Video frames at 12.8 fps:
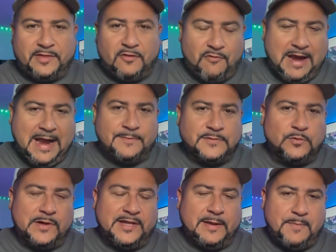the Rams
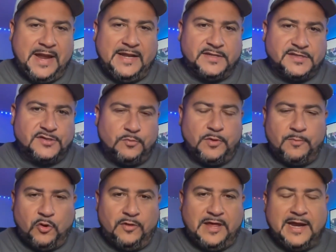when they made the Super
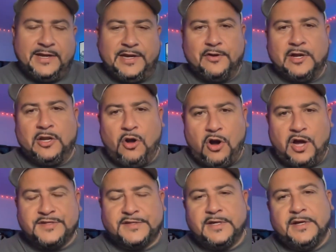Bowl that year and
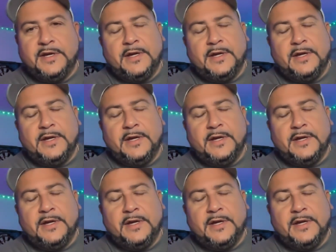lost.